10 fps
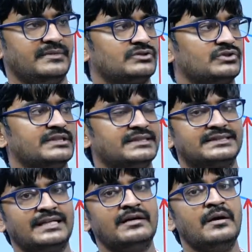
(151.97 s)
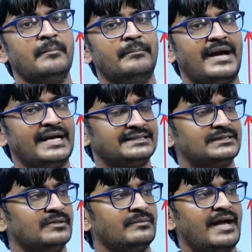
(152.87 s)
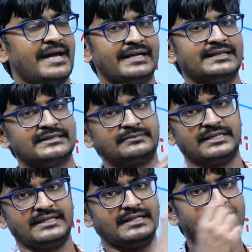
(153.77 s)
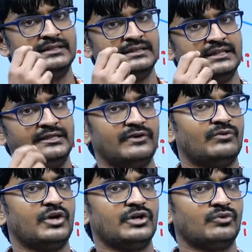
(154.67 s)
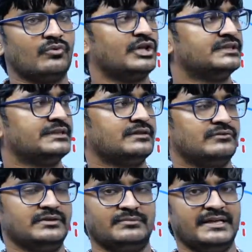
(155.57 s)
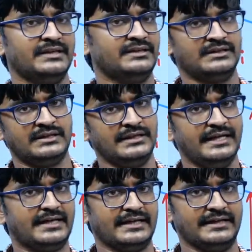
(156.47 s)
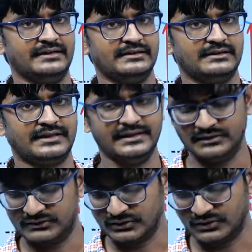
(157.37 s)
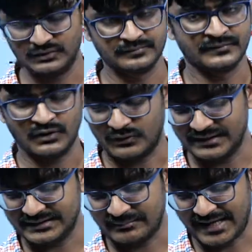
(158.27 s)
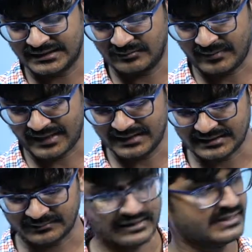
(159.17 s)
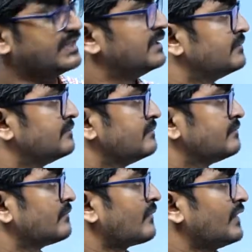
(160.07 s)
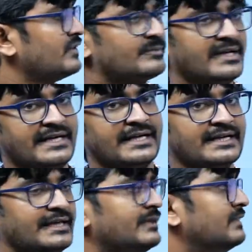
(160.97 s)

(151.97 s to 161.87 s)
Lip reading: So this is the maximum angle subtended if I want to watch it with my naked eye, right? So what is the maximum angle subtended with my naked eye?